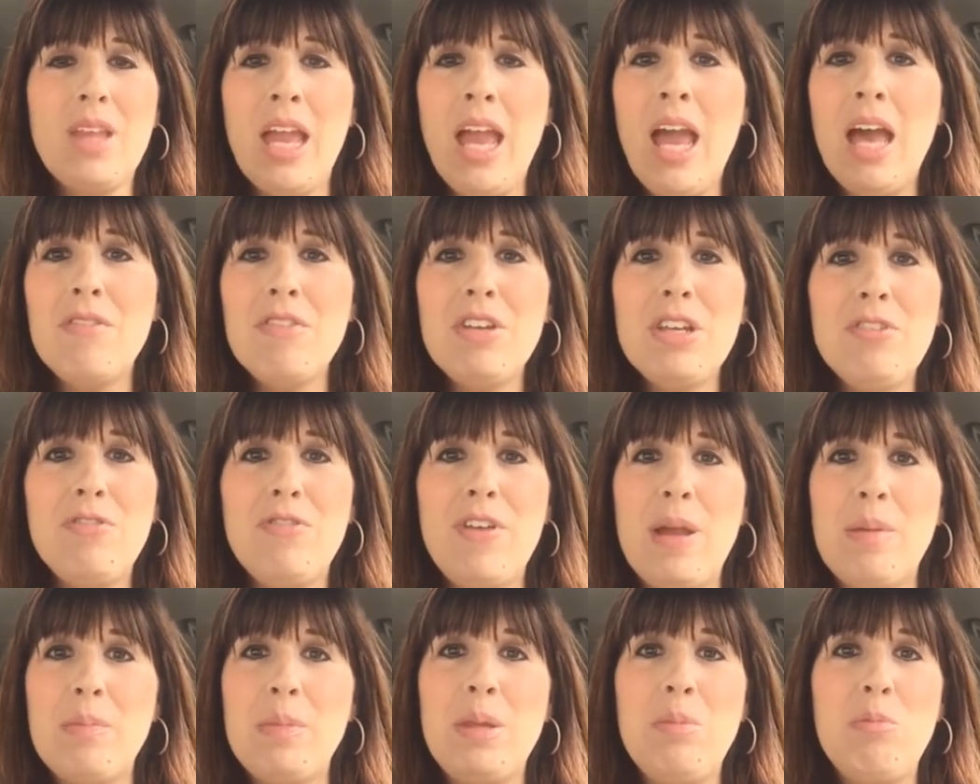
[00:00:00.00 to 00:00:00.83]
having
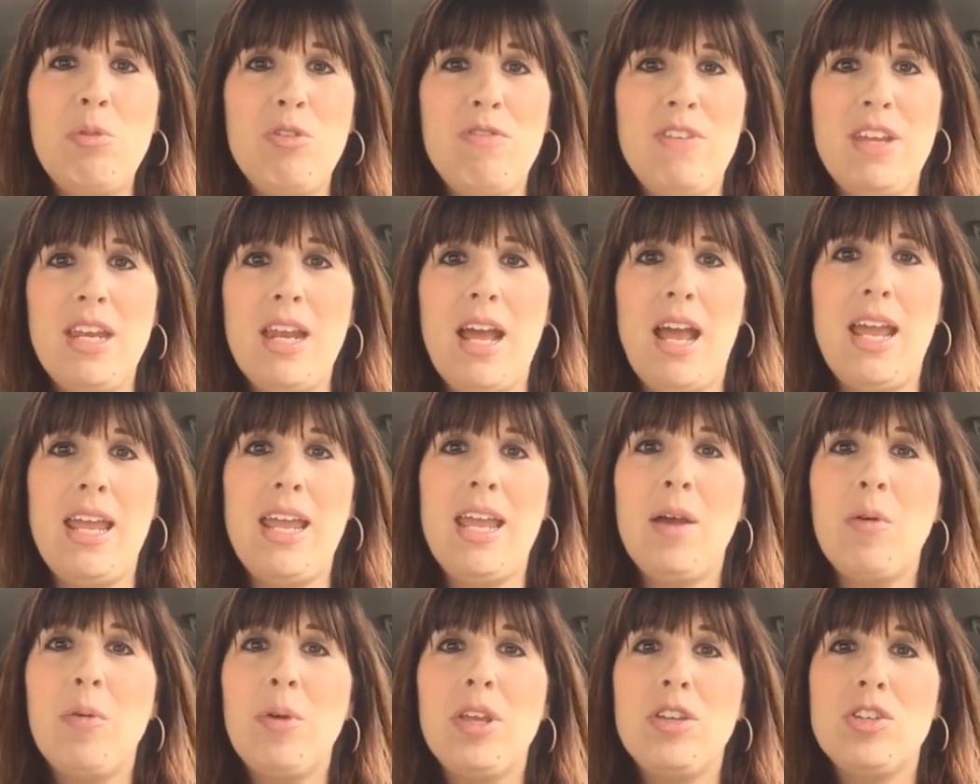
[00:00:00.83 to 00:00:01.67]
family movie
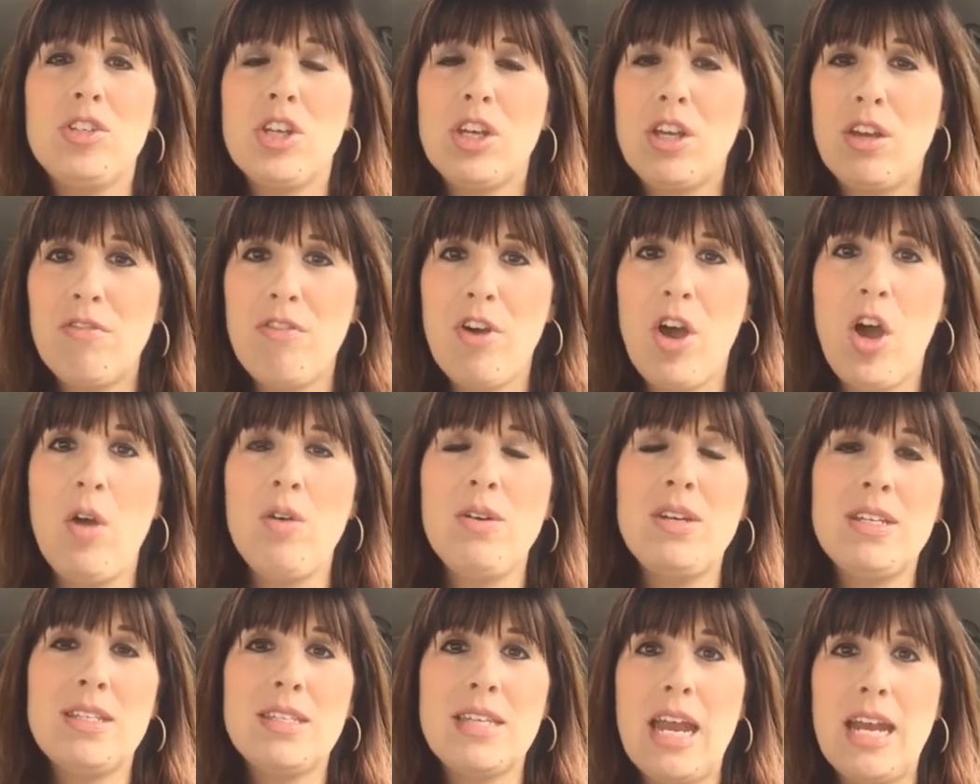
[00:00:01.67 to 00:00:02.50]
night and we took a vote
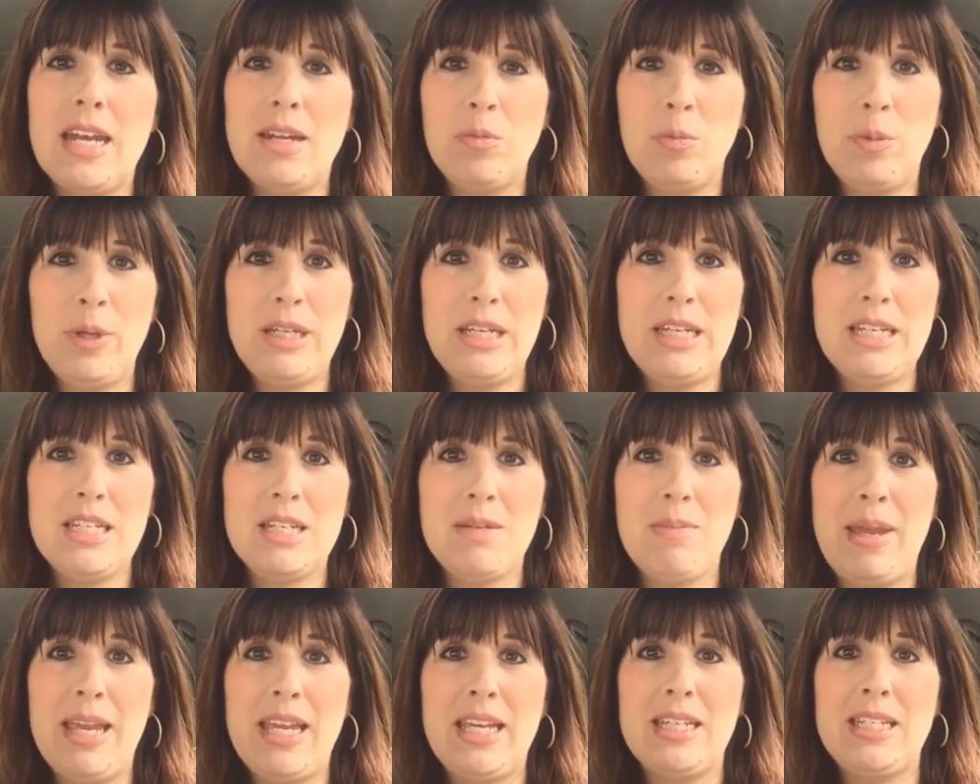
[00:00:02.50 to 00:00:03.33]
and decided we need
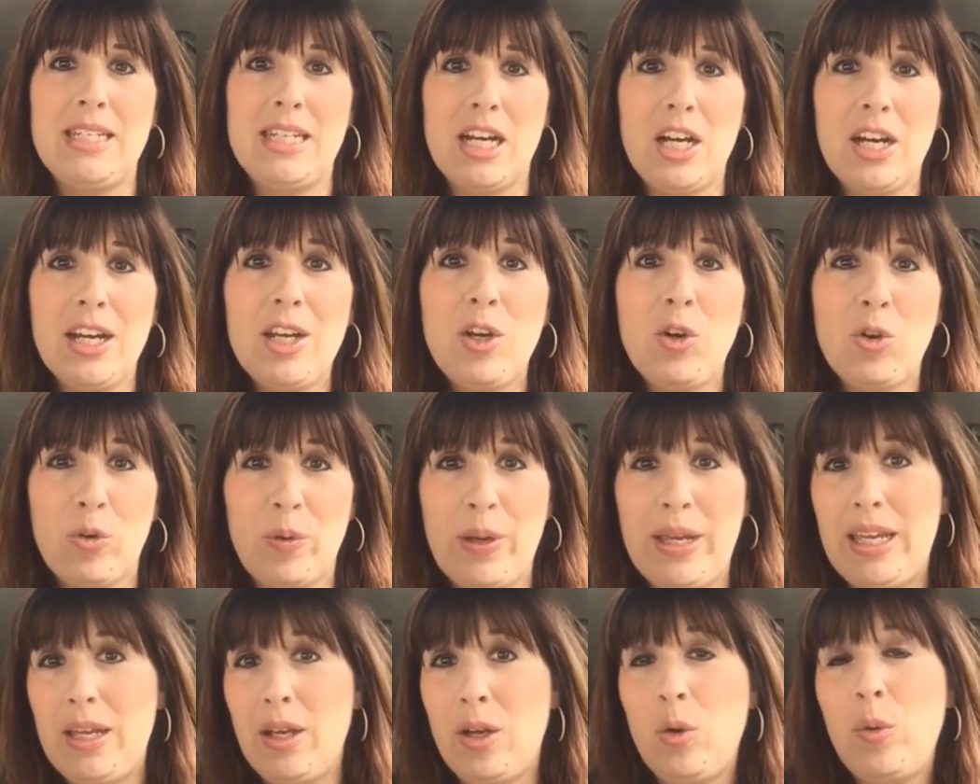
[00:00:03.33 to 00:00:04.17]
to make a Dairy
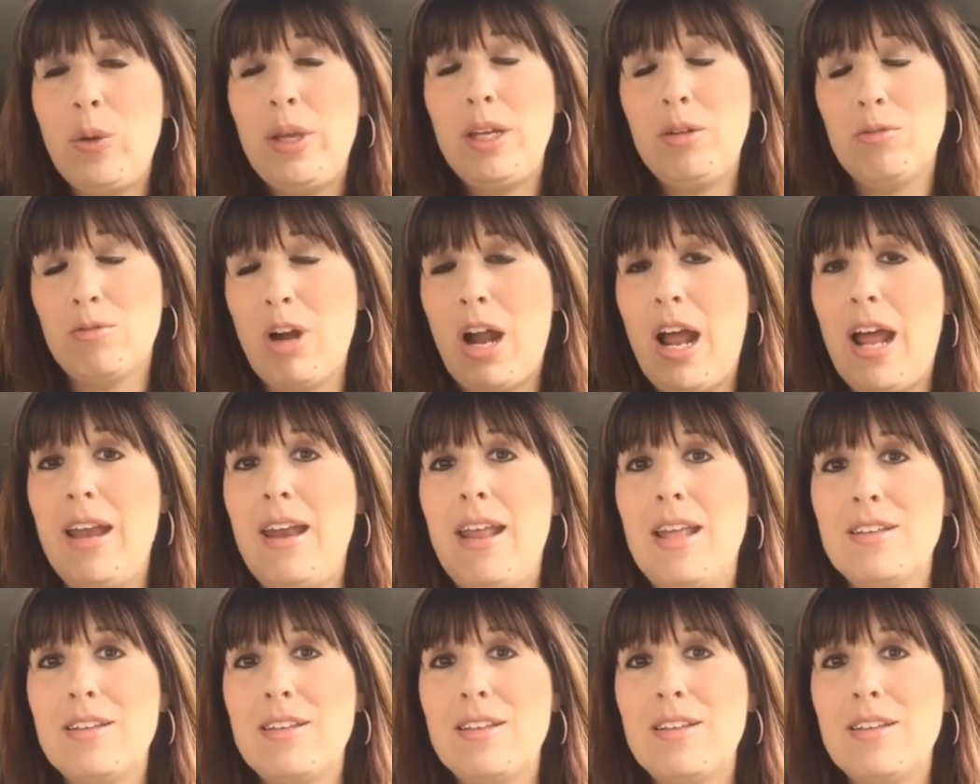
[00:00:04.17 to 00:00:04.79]
Queen run.